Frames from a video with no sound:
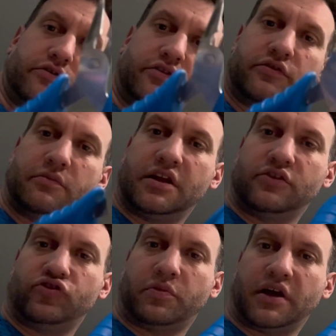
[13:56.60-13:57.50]
These are made
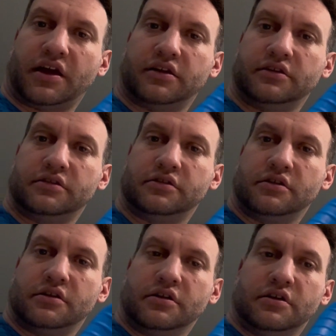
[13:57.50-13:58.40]
in Japan.
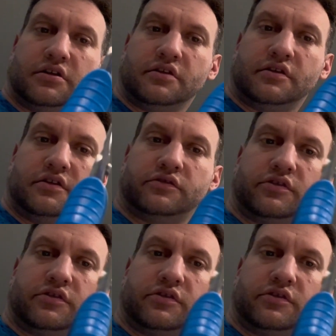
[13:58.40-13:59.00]
These